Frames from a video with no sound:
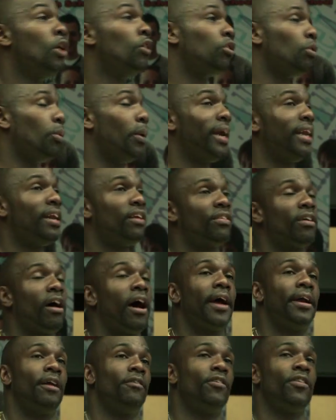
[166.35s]
So we
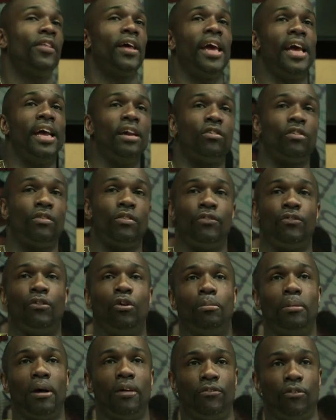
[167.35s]
decided for the heats of the
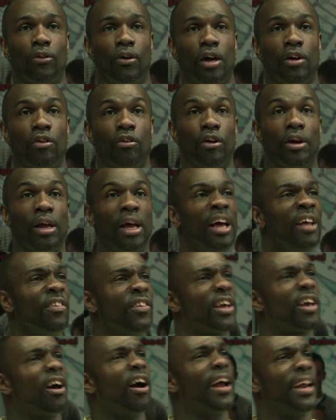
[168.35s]
4x400,
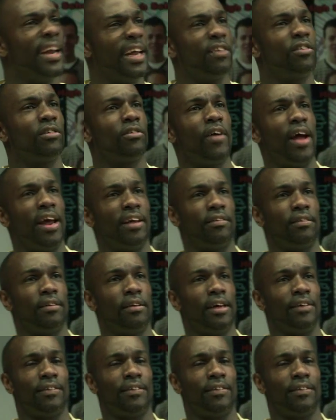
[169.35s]
the guy needs a rest.